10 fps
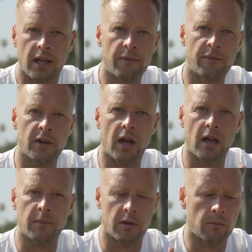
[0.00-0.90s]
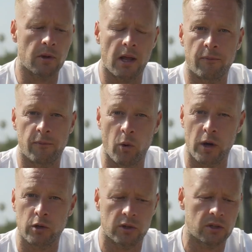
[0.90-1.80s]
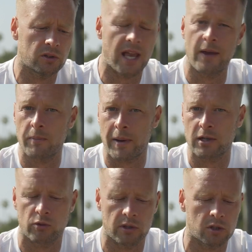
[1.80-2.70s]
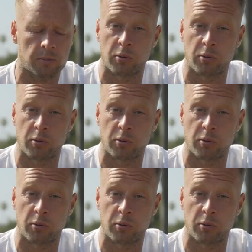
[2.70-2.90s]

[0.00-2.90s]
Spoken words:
If footwork drills, heavy bag drills,